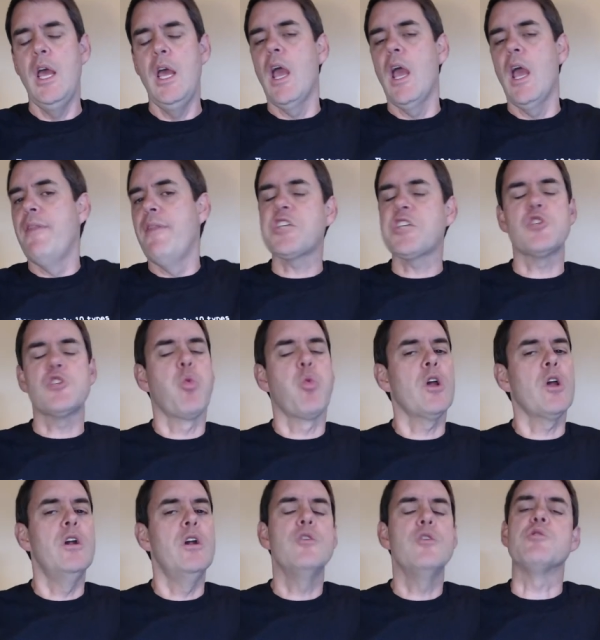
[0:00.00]
And that's because we're
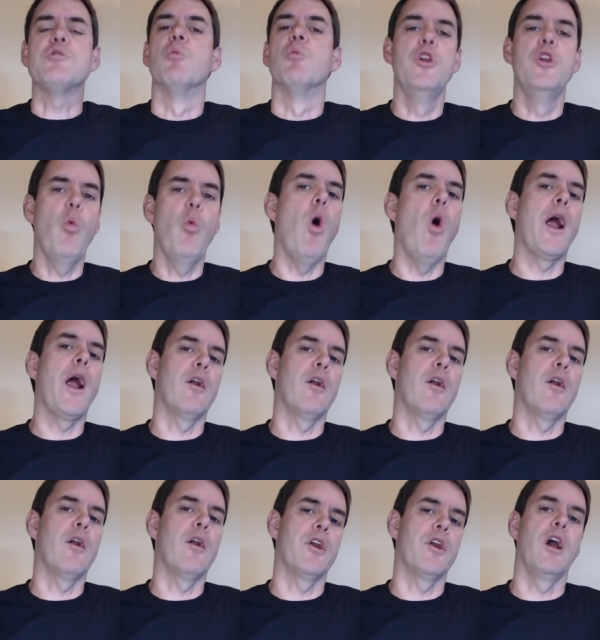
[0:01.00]
going to do some
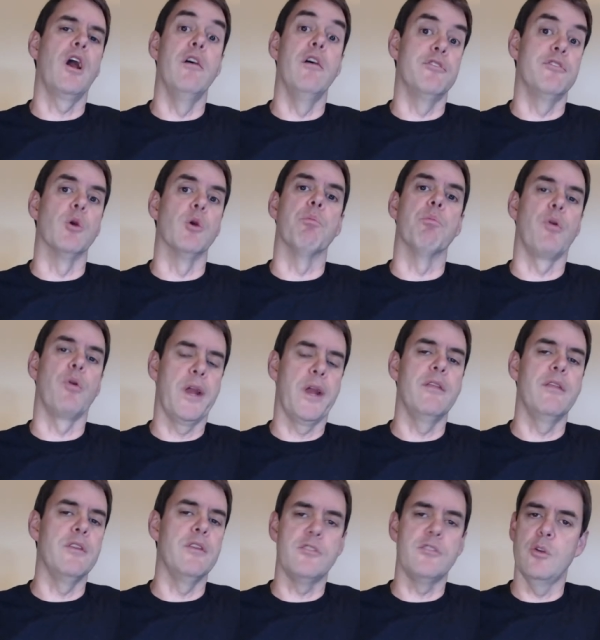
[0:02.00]
rewiring of your brain
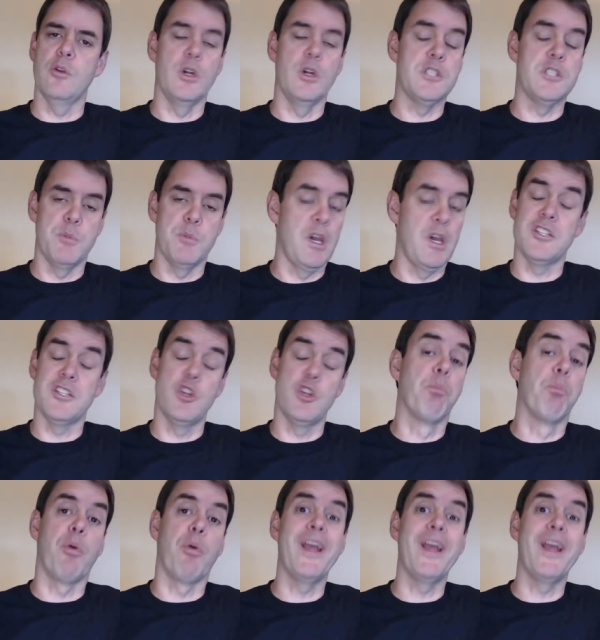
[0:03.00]
in this unit, to be honest.
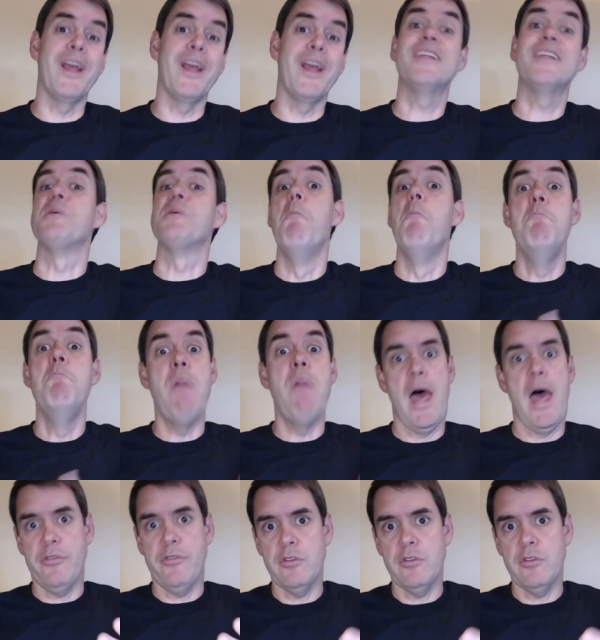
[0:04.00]
Your brain is a mess.